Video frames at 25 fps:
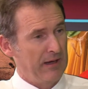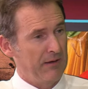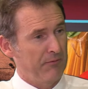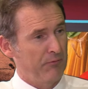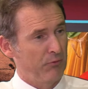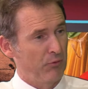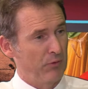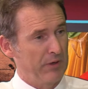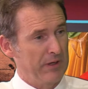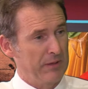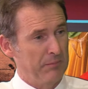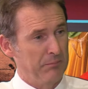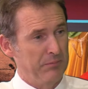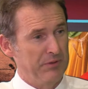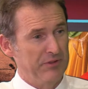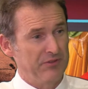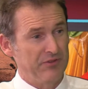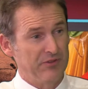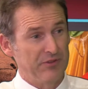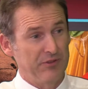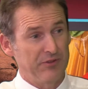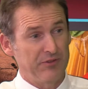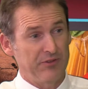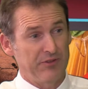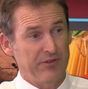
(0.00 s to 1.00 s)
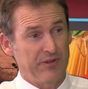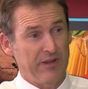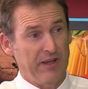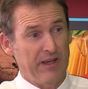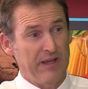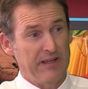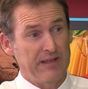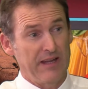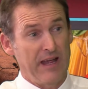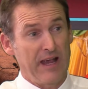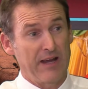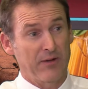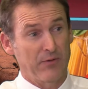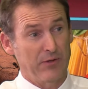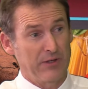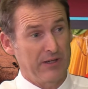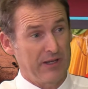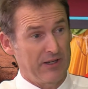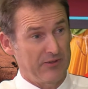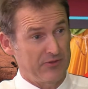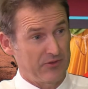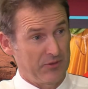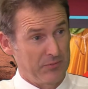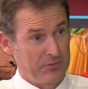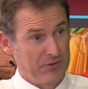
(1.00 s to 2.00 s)
for our business and agri
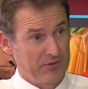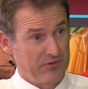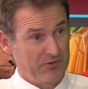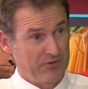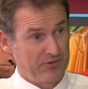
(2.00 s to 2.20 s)
customers.